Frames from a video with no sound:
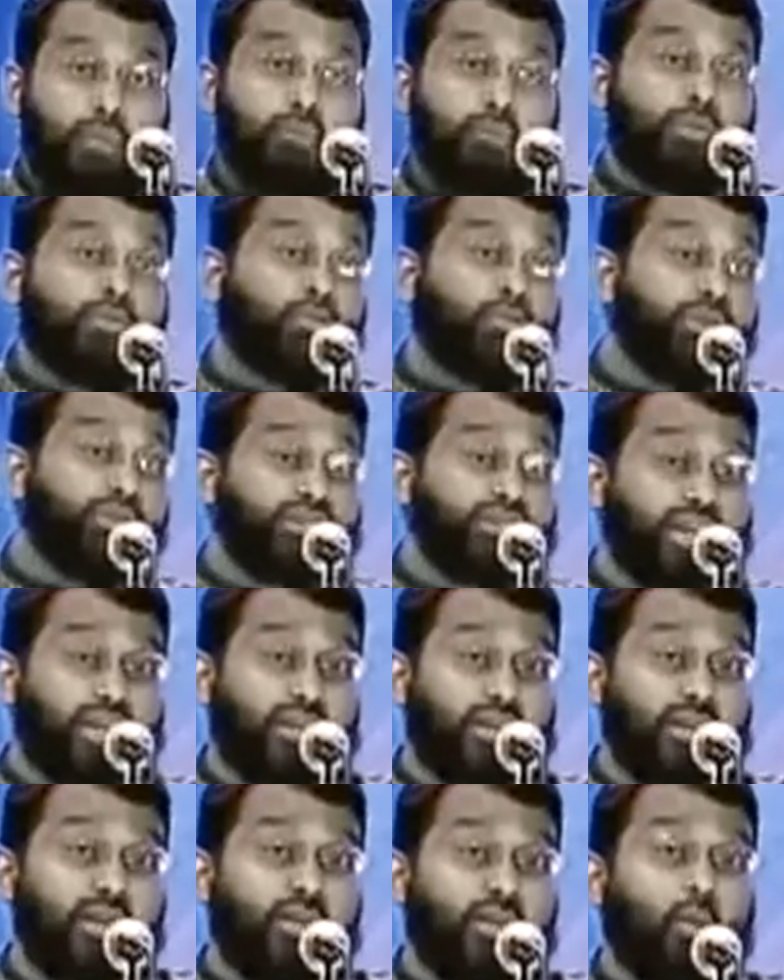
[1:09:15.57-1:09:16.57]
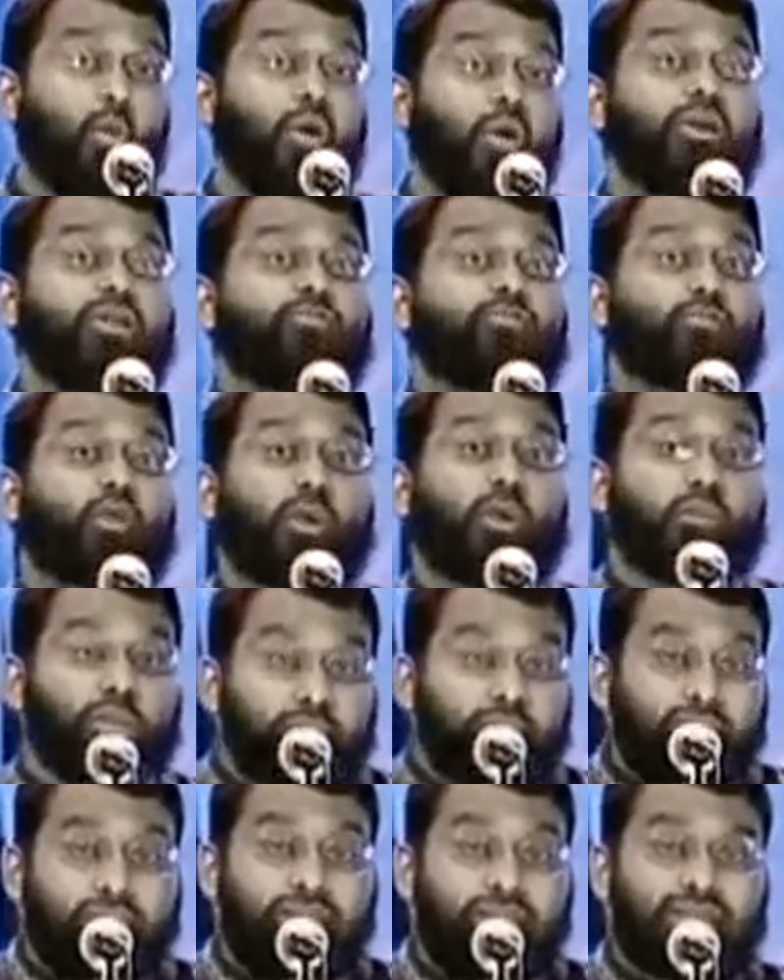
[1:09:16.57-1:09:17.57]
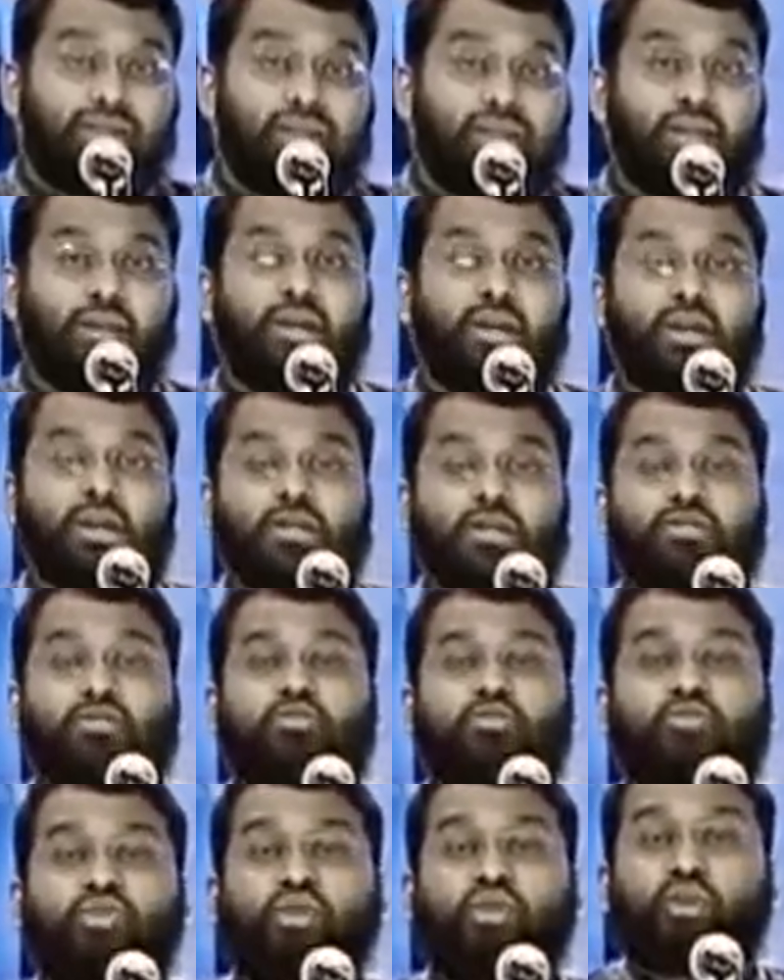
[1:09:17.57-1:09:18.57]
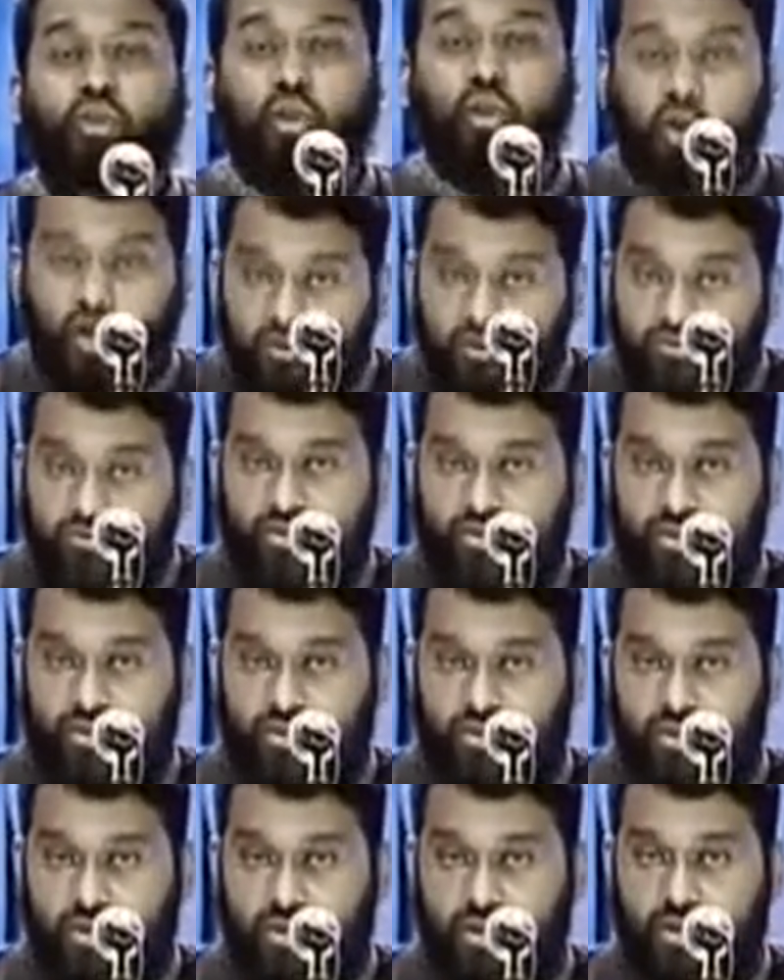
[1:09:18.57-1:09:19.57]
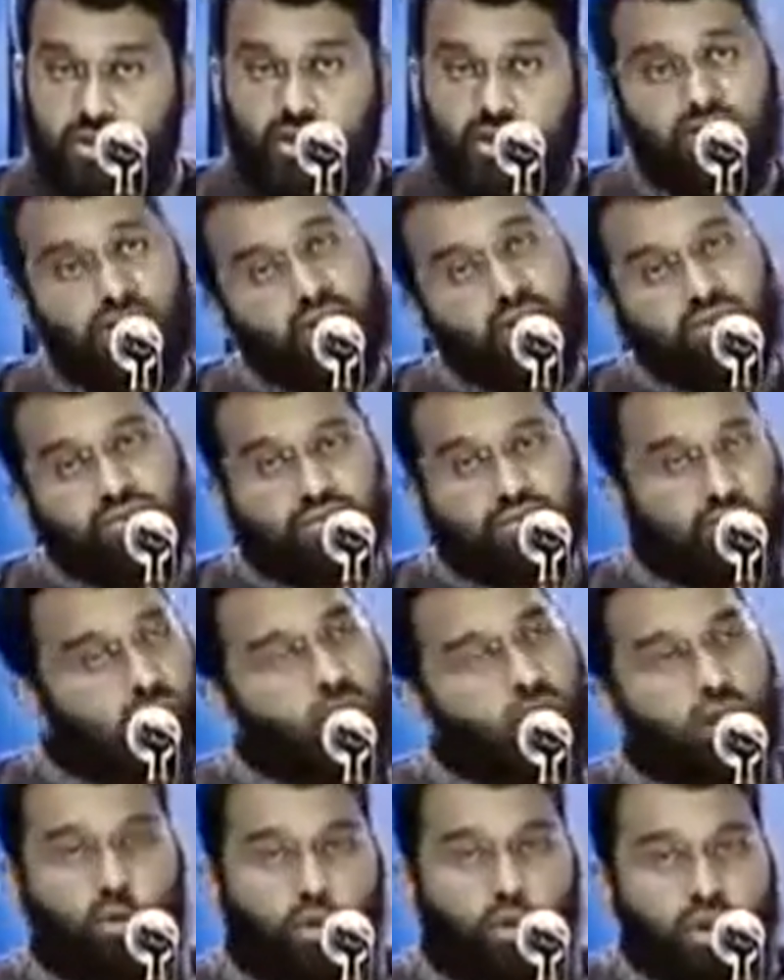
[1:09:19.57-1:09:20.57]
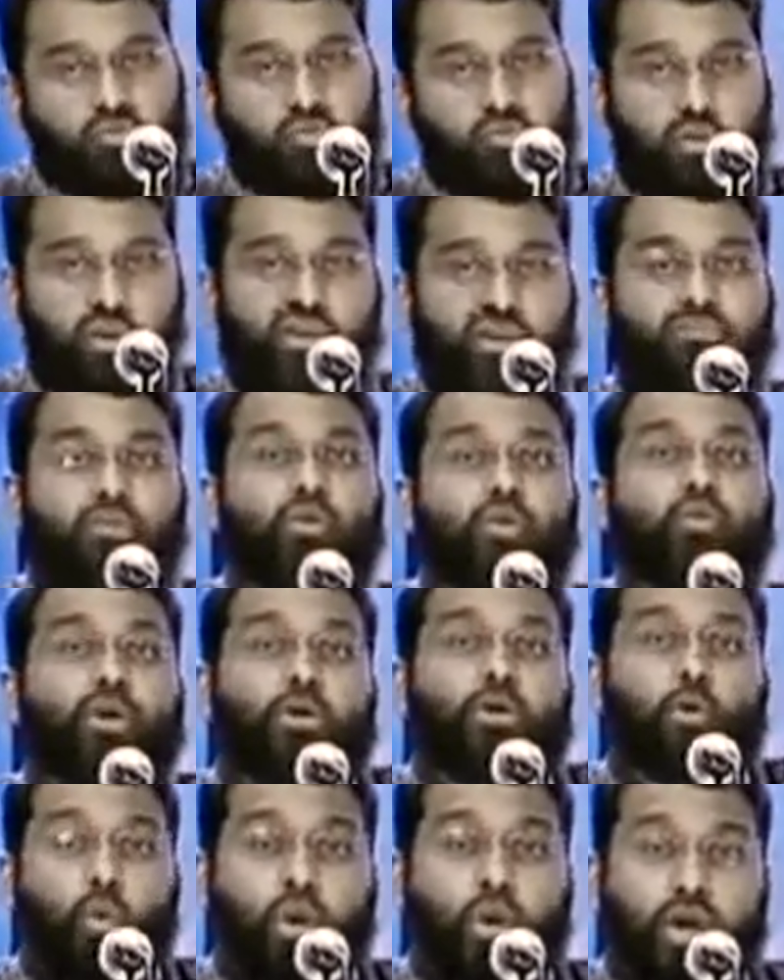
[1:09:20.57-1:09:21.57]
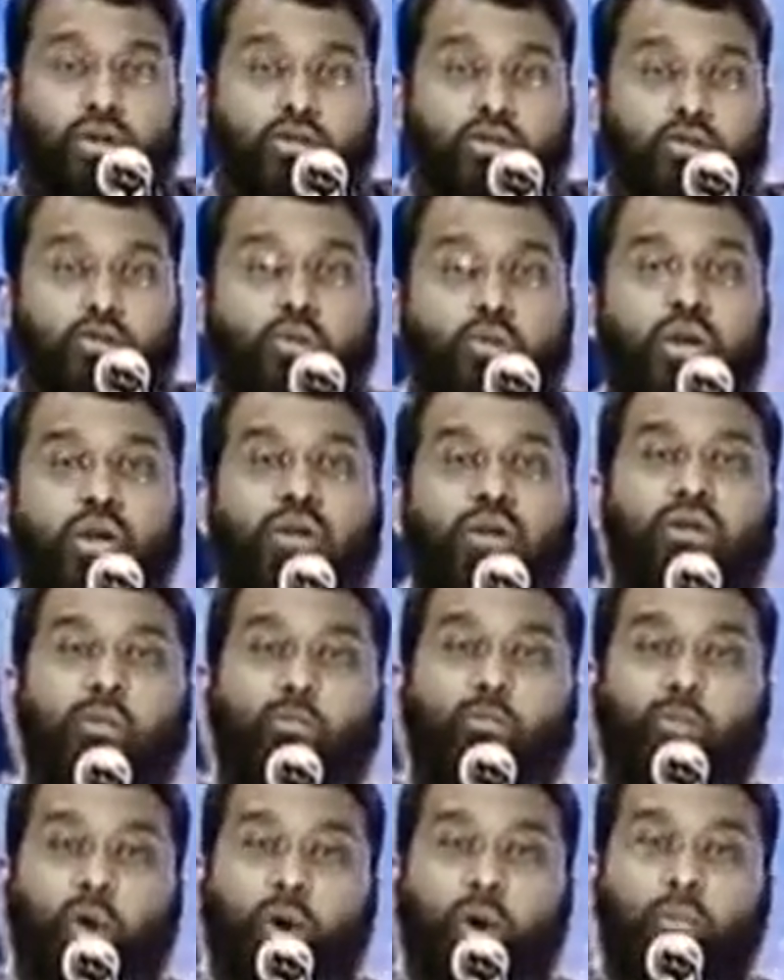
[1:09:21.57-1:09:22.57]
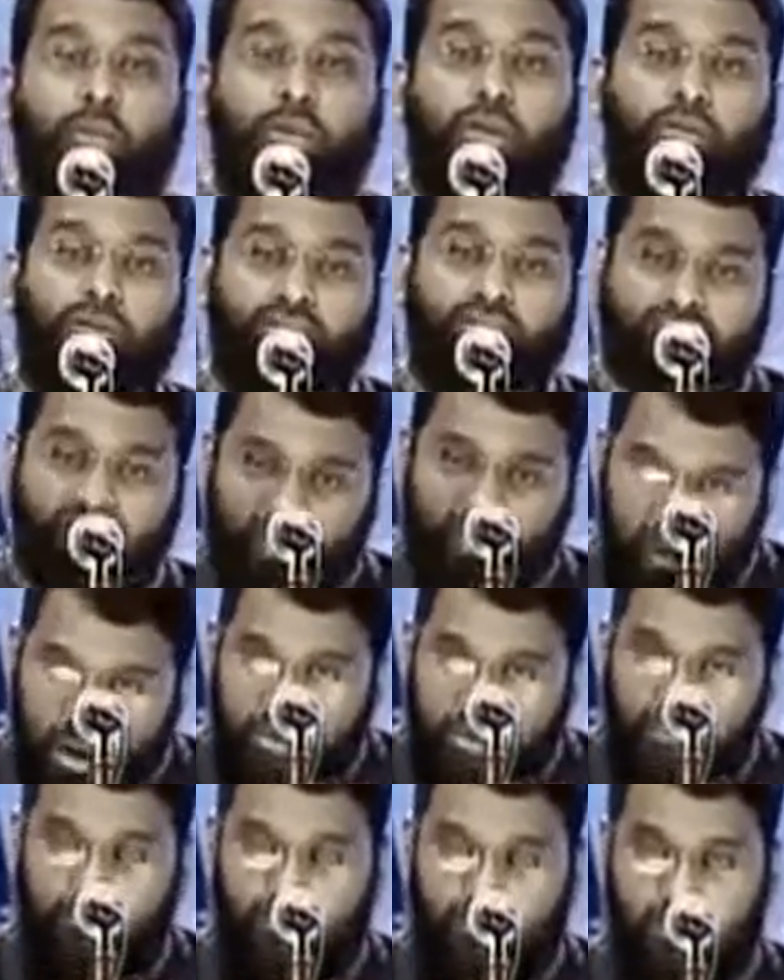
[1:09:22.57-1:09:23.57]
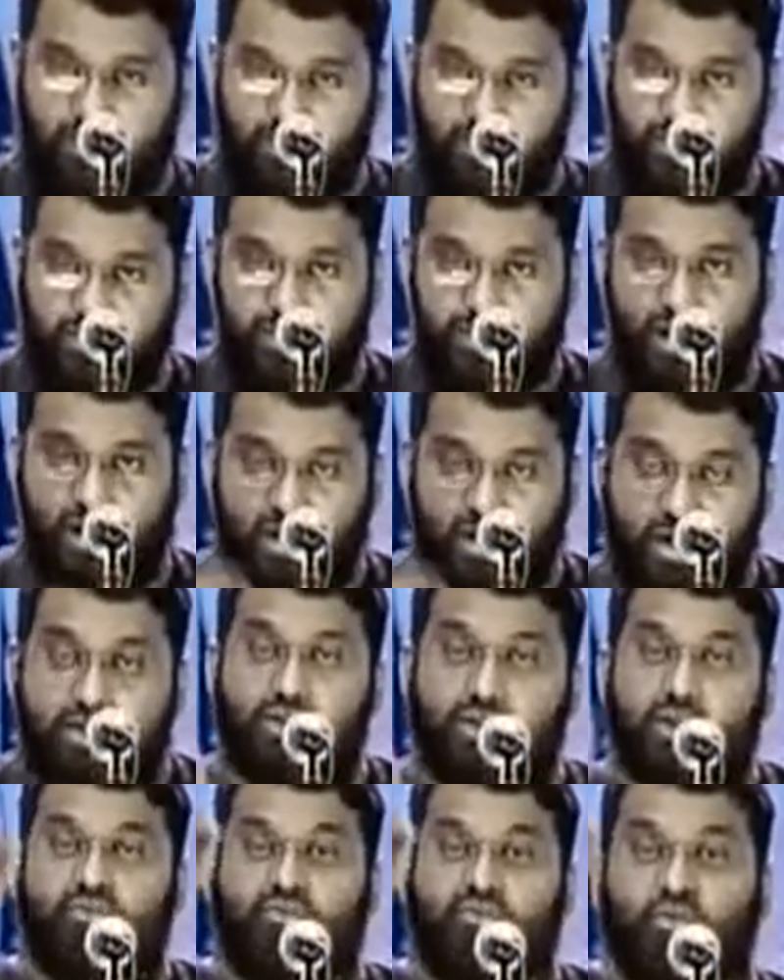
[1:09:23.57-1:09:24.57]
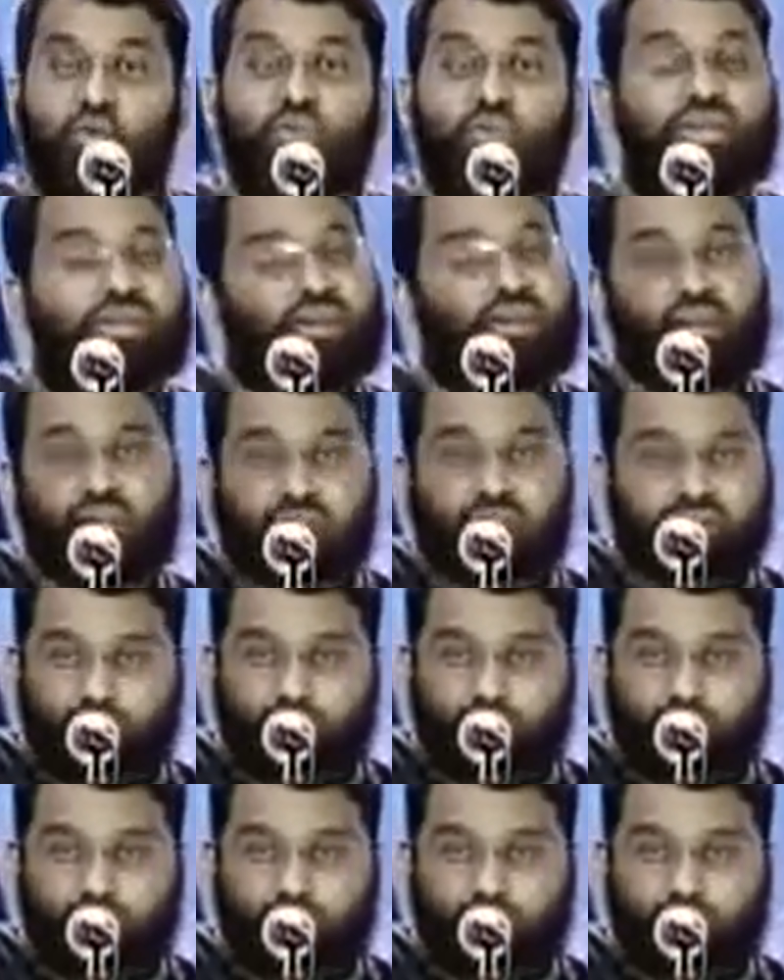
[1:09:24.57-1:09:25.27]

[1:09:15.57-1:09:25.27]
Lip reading: But we said, what is problematic is to feel confident that yes, Allah will forgive me no matter what I do. The problem is the confidence and not affirming that Allah is